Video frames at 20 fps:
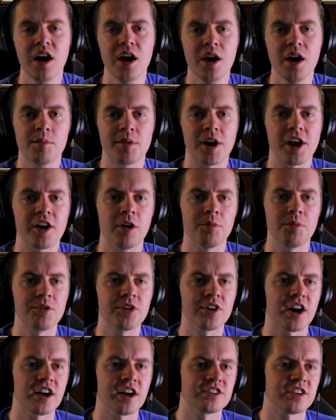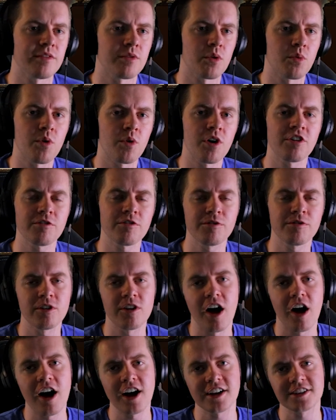but I hope you guys have a wonderful,
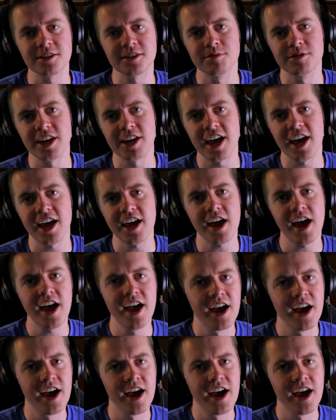awesome day,